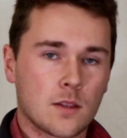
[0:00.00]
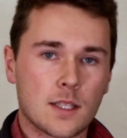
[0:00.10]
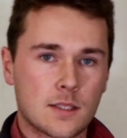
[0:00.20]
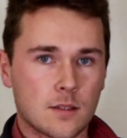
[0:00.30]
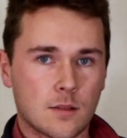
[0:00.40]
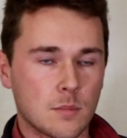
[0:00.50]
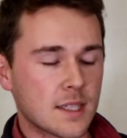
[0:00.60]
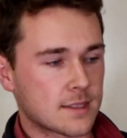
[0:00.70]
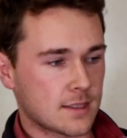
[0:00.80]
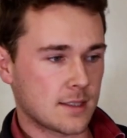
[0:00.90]
This
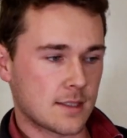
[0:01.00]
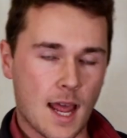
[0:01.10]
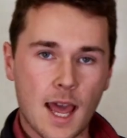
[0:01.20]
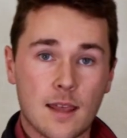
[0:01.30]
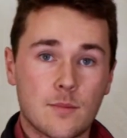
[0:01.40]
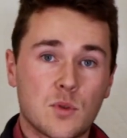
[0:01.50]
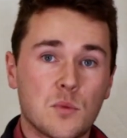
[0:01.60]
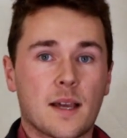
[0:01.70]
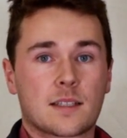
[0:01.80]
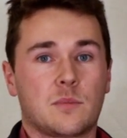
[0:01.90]
mix isn't aimed to
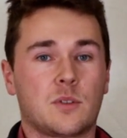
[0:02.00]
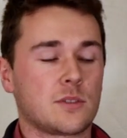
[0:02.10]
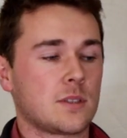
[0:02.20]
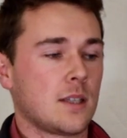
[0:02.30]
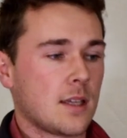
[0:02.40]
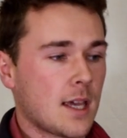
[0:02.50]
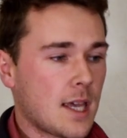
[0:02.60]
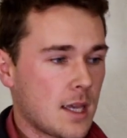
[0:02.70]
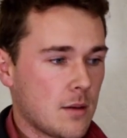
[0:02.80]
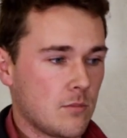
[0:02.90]
maximize
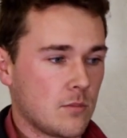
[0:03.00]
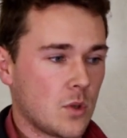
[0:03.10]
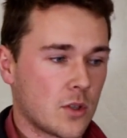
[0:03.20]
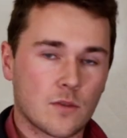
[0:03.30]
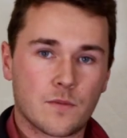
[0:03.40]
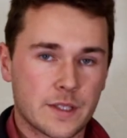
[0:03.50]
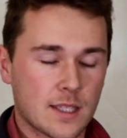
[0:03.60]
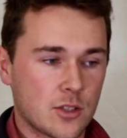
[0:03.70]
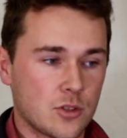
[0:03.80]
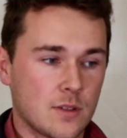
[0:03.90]
nitrogen
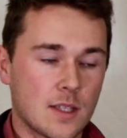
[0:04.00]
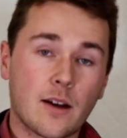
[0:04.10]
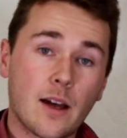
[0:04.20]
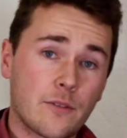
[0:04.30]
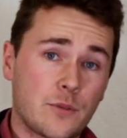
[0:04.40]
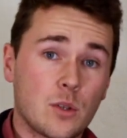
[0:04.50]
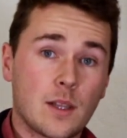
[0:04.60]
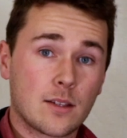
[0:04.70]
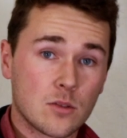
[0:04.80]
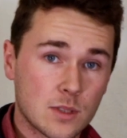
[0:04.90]
fixation. There are a few
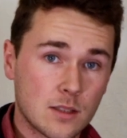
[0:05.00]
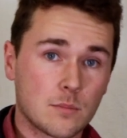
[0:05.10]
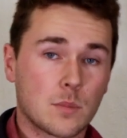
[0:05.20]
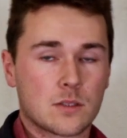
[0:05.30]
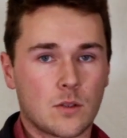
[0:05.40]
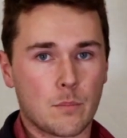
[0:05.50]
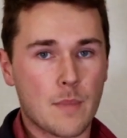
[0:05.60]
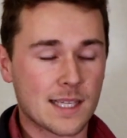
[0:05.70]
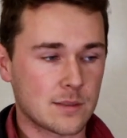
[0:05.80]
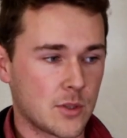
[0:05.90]
legumes in it, but it's not
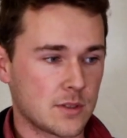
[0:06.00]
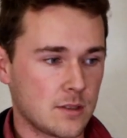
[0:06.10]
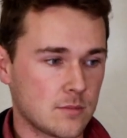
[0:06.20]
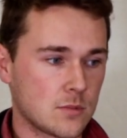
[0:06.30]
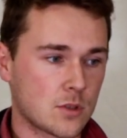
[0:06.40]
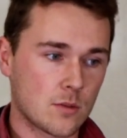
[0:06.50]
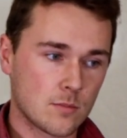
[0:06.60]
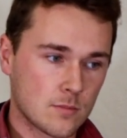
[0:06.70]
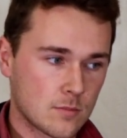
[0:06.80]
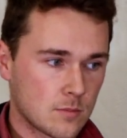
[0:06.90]
maximizing it. So
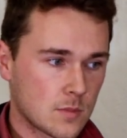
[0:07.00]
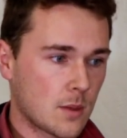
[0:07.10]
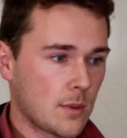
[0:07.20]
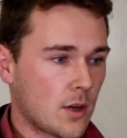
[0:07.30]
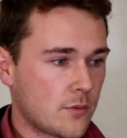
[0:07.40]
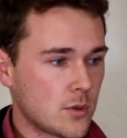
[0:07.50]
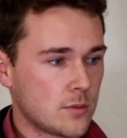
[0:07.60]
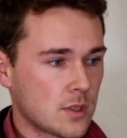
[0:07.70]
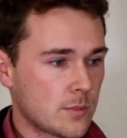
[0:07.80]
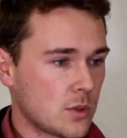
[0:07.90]
can be
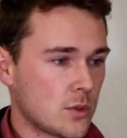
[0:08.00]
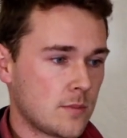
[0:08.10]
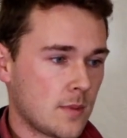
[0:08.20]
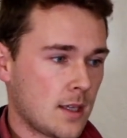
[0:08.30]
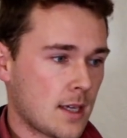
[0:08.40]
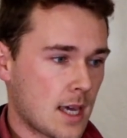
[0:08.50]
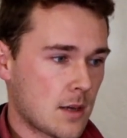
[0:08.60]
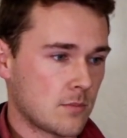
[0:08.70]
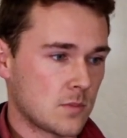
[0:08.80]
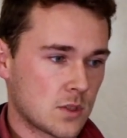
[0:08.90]
helpful, can be good,
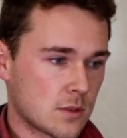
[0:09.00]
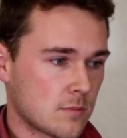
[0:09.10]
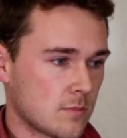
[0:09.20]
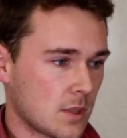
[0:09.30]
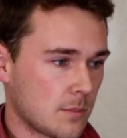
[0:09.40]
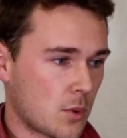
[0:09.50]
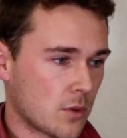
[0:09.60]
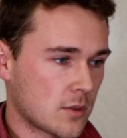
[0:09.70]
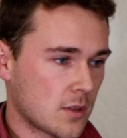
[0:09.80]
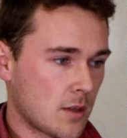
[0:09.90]
just
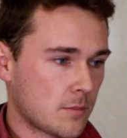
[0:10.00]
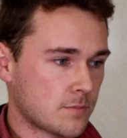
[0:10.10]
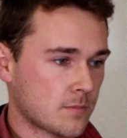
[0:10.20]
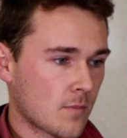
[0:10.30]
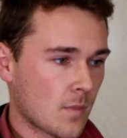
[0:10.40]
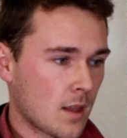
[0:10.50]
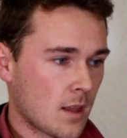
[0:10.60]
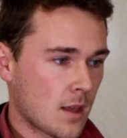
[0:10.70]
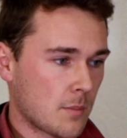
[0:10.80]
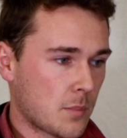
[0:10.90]
important to note.
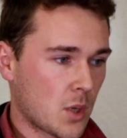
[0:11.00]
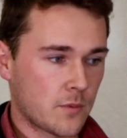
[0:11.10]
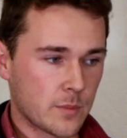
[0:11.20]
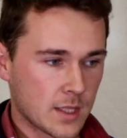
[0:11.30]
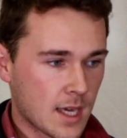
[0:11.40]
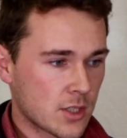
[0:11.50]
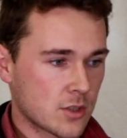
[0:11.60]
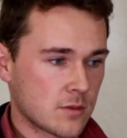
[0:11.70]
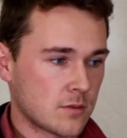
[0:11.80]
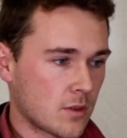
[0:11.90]

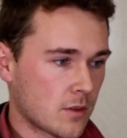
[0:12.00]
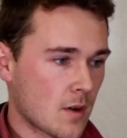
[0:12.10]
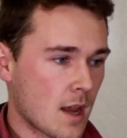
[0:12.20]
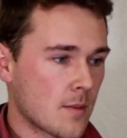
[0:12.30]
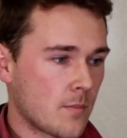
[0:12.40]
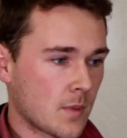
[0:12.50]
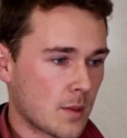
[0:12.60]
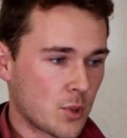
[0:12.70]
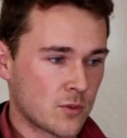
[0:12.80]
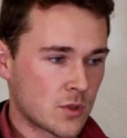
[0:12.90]
Biofumigation, not great.
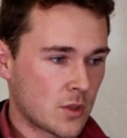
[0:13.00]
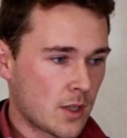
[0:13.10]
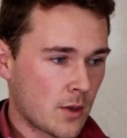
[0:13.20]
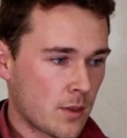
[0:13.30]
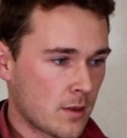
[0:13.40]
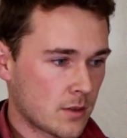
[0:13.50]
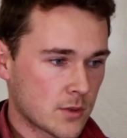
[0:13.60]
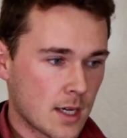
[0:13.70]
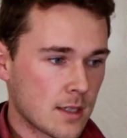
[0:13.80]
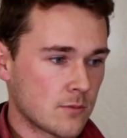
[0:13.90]
Improve soil health,
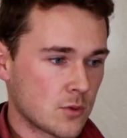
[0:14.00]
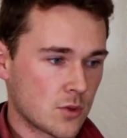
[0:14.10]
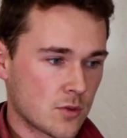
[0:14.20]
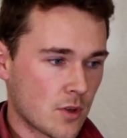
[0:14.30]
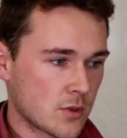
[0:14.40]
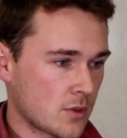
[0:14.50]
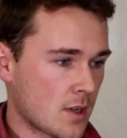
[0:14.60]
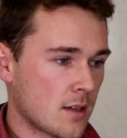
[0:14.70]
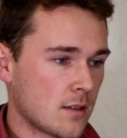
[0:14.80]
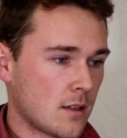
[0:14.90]
great. Reduce erosion,
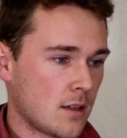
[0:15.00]
great.